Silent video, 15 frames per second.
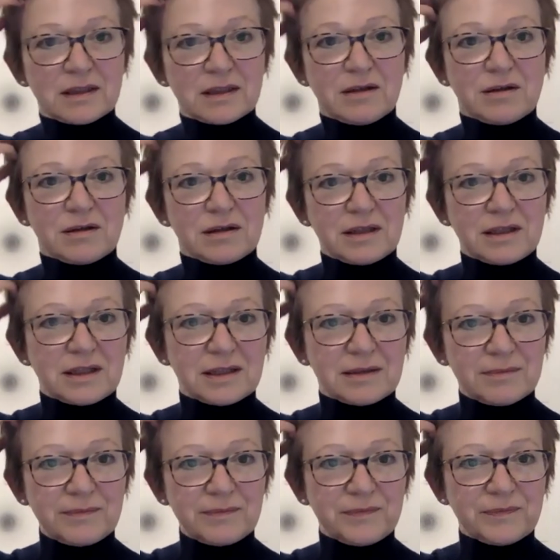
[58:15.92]

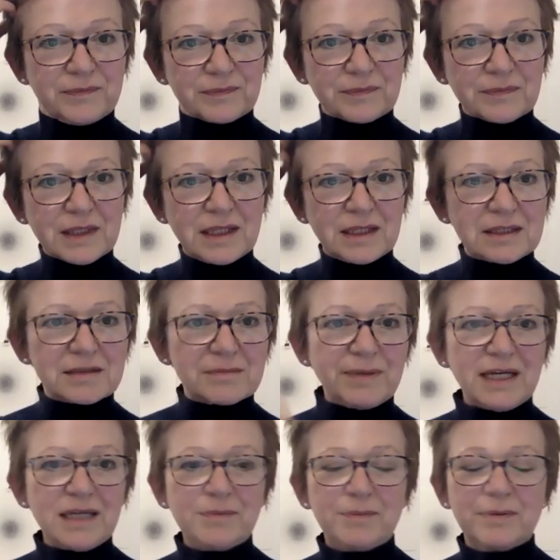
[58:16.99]
and some
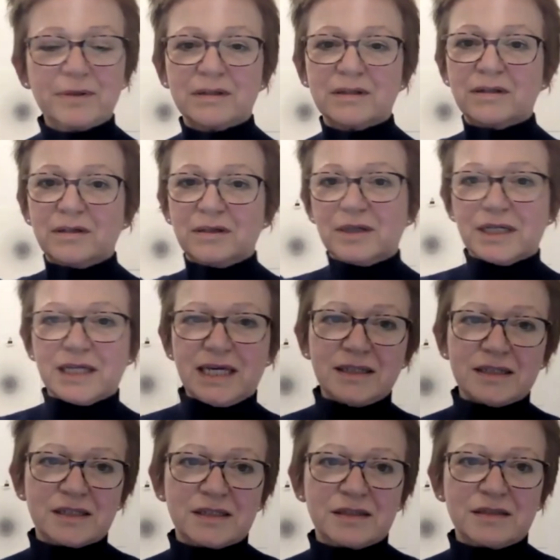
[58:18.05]
paper
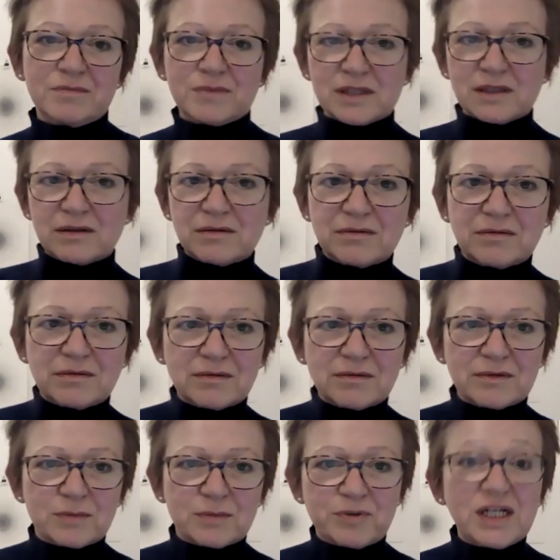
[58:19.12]
against them, so
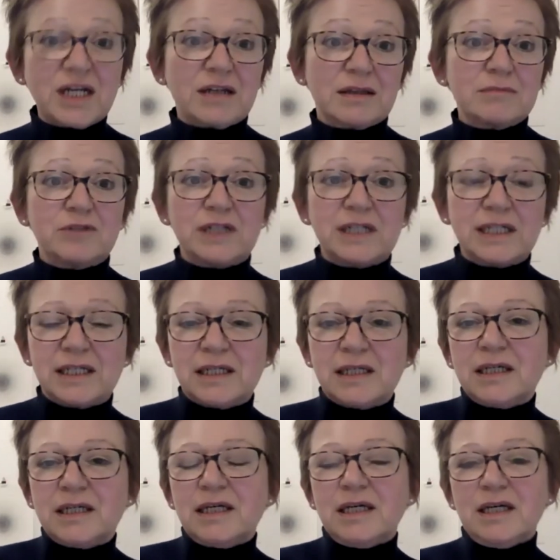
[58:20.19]
to protect them, really.
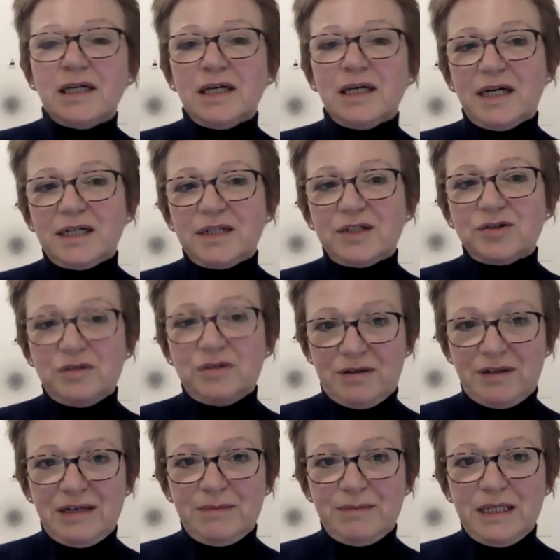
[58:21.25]
And Judith
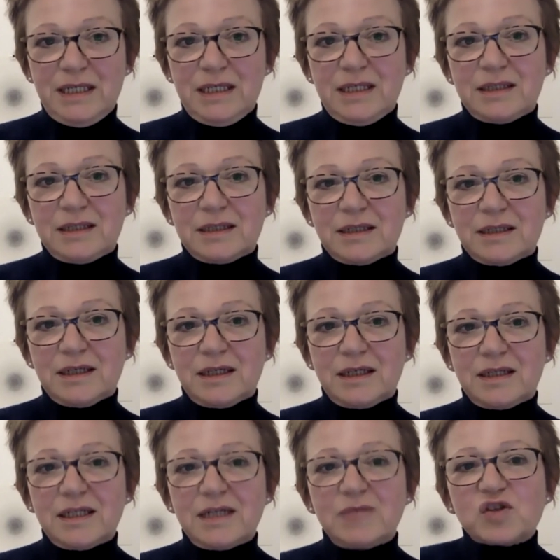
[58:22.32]
let me in,
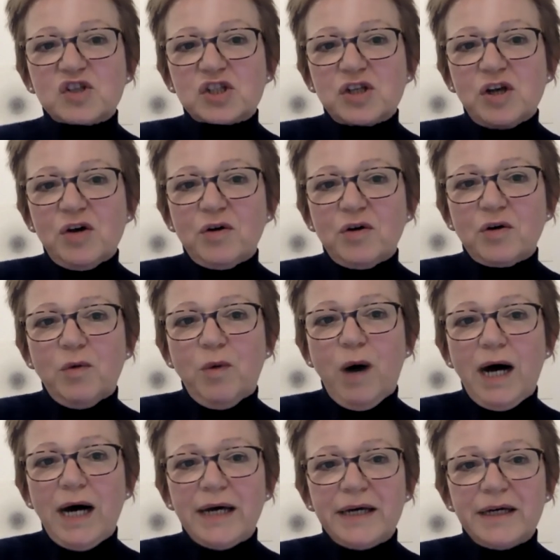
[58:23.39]
and it was so
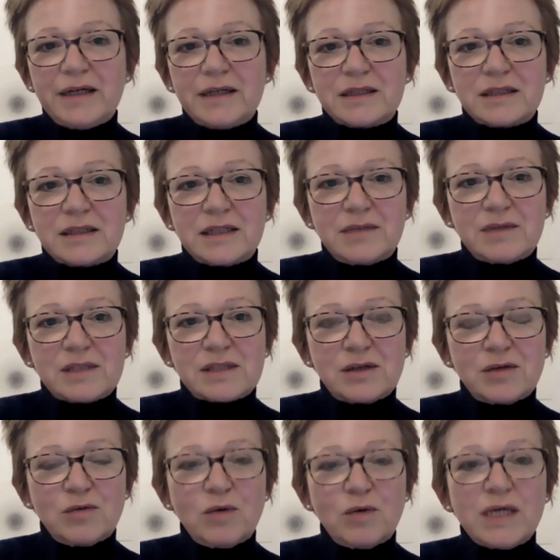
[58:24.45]
quiet. It was so
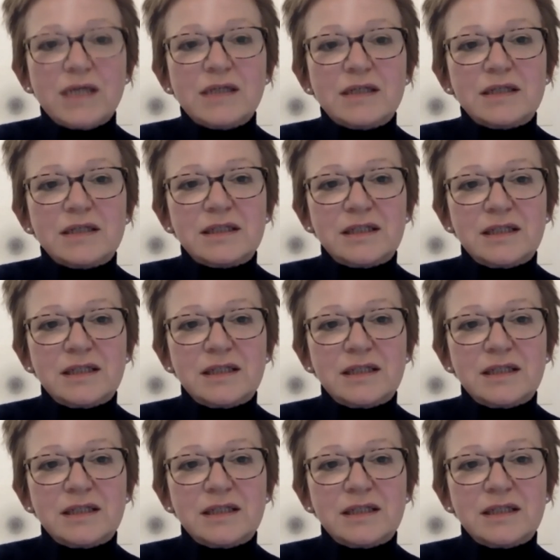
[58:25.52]
weird.